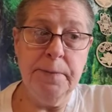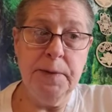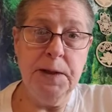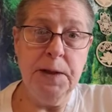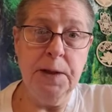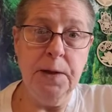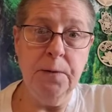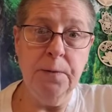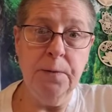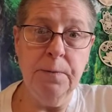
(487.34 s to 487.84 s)

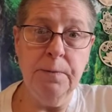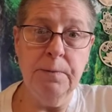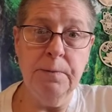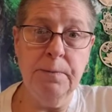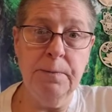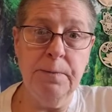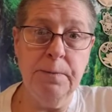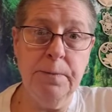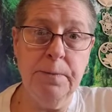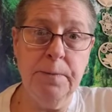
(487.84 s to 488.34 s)
you know,
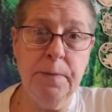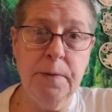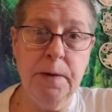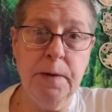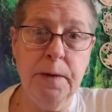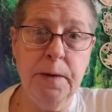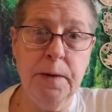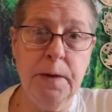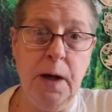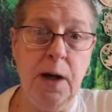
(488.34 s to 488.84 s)

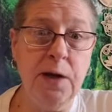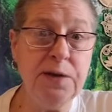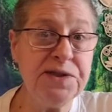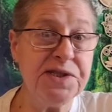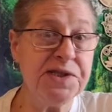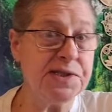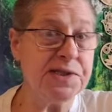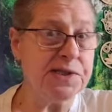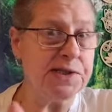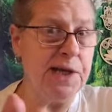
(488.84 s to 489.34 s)
I'll
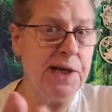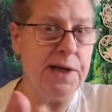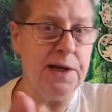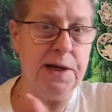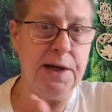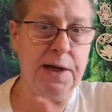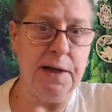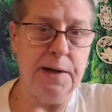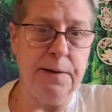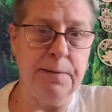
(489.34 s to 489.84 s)
say it
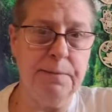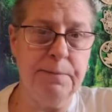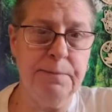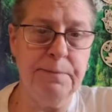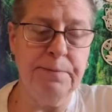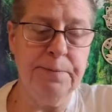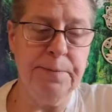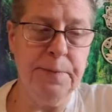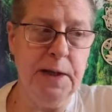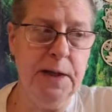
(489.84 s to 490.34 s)
again,
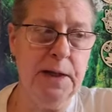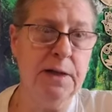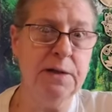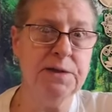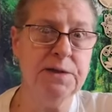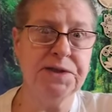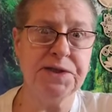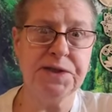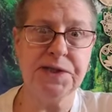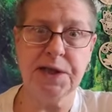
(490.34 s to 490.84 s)
and
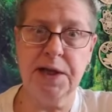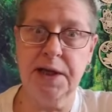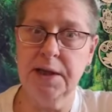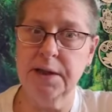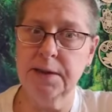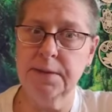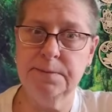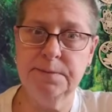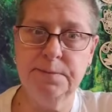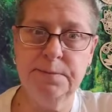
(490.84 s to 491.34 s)
I'll say
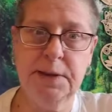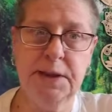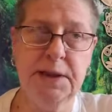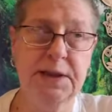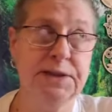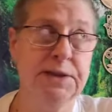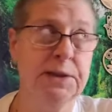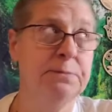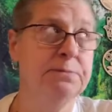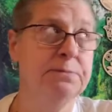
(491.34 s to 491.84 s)
it
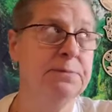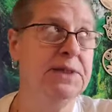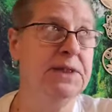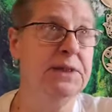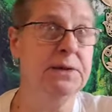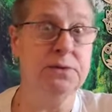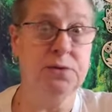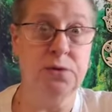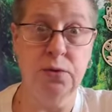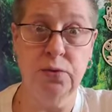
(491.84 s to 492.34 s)
because I'm
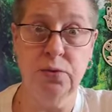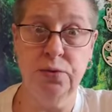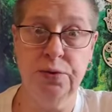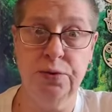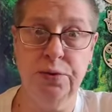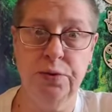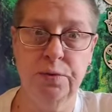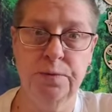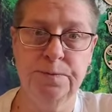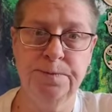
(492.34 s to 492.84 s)
being told
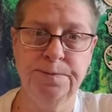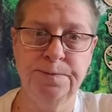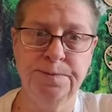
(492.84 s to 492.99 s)
to.